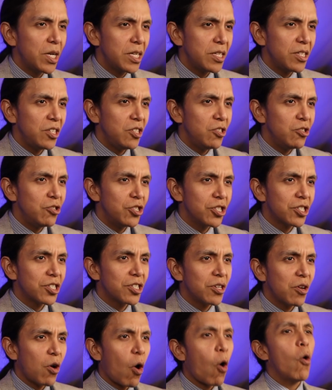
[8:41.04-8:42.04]
but you're
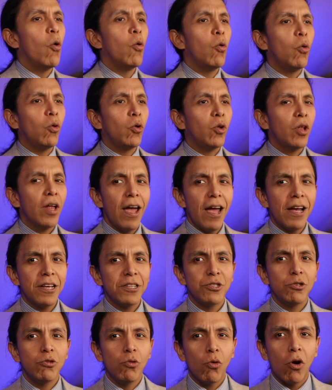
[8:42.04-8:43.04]
just whole
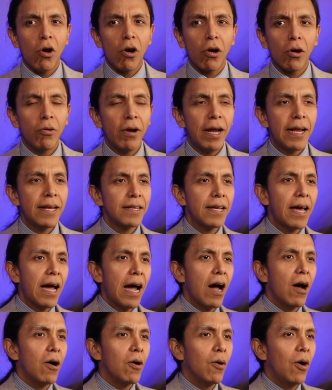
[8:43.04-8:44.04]
as you are right
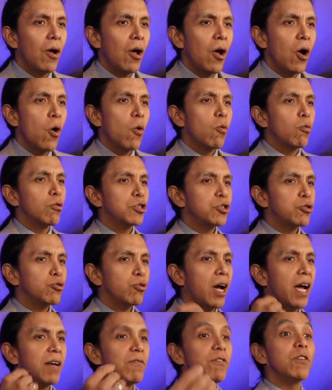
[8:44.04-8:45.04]
now. We're
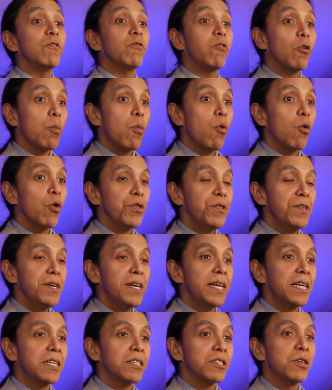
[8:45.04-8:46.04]
striving for more
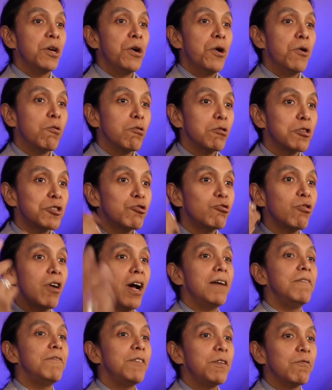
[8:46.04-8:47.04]
things. We're
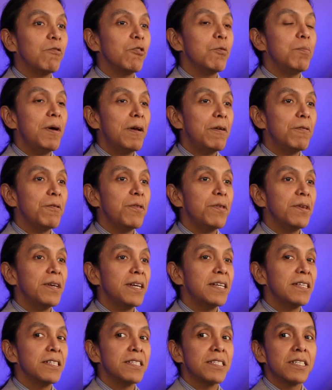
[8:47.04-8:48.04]
striving for better
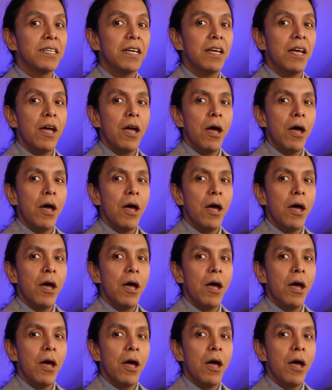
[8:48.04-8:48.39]
things.